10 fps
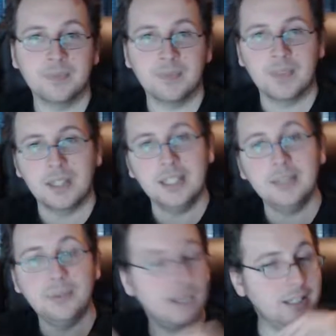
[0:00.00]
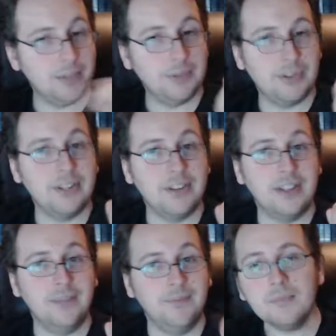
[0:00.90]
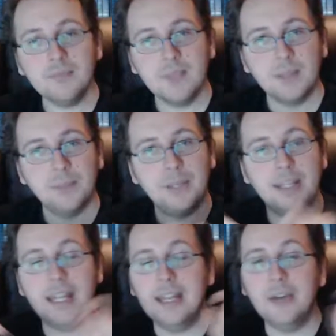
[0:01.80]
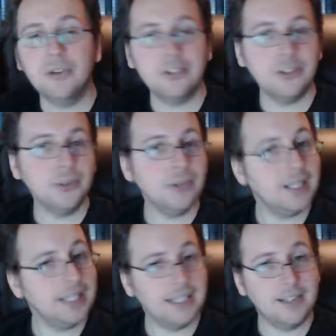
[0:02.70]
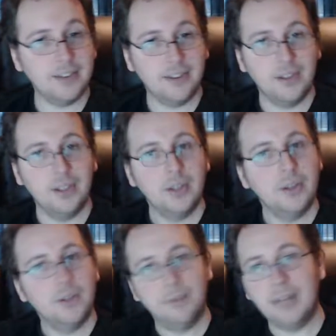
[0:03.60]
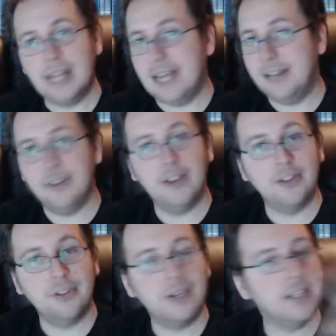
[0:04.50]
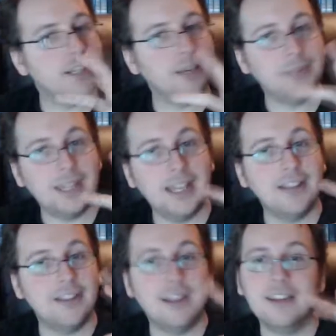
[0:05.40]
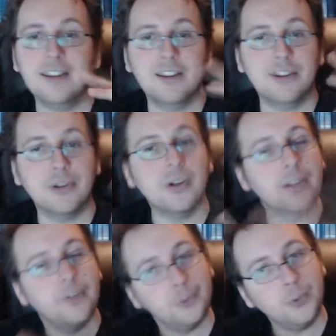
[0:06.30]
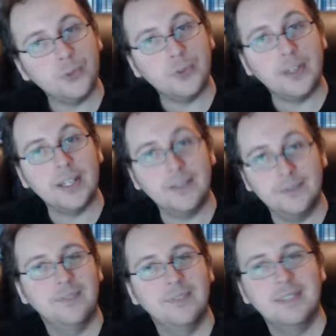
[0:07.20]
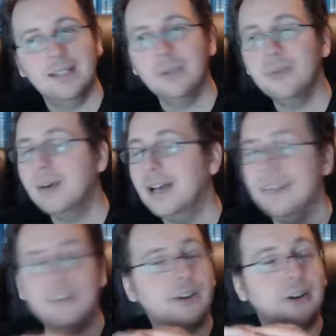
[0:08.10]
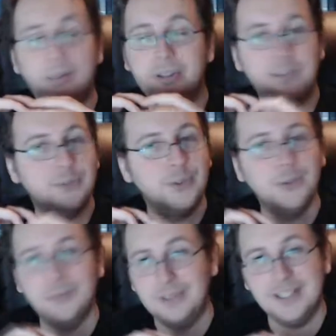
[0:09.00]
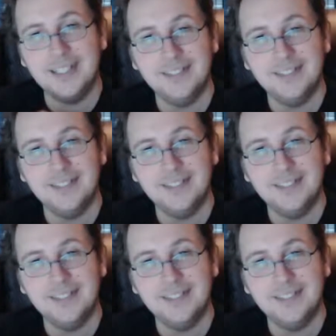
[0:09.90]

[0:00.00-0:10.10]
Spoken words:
He wanted to be president. But then those two idiots put hot sauce on their cupcakes and started a food fight. Why is there always a food fight?